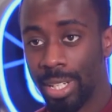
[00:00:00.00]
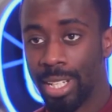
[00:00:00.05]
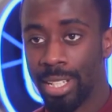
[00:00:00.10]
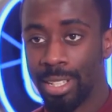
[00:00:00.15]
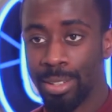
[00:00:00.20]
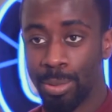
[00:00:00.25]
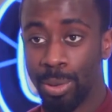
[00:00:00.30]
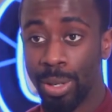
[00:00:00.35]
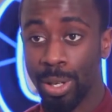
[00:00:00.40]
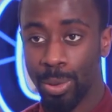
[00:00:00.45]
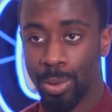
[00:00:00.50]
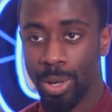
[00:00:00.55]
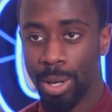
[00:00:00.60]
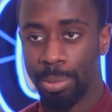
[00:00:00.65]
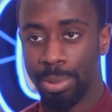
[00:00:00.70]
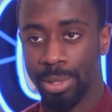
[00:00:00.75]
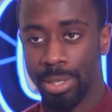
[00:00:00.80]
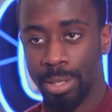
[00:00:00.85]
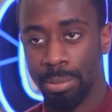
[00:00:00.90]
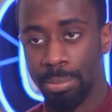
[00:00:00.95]
when the
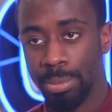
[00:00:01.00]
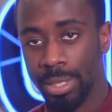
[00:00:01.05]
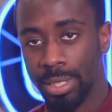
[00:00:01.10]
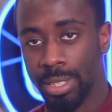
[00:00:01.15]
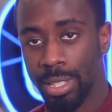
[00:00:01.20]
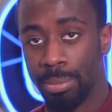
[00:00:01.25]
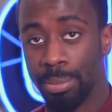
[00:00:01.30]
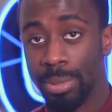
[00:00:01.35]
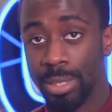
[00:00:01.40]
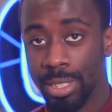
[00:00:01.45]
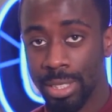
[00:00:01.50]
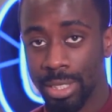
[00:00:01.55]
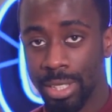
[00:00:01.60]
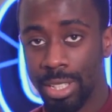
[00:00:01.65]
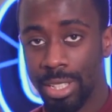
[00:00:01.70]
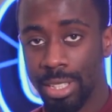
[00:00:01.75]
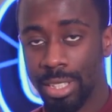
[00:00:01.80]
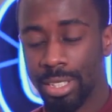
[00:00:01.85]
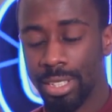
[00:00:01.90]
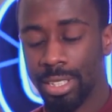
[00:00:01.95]
Akwaaba did Mr. and Mrs.
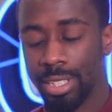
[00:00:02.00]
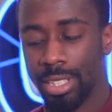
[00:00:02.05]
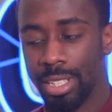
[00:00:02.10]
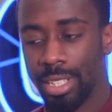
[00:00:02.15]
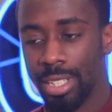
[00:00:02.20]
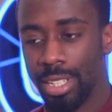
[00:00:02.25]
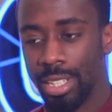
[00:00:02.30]
Ghana.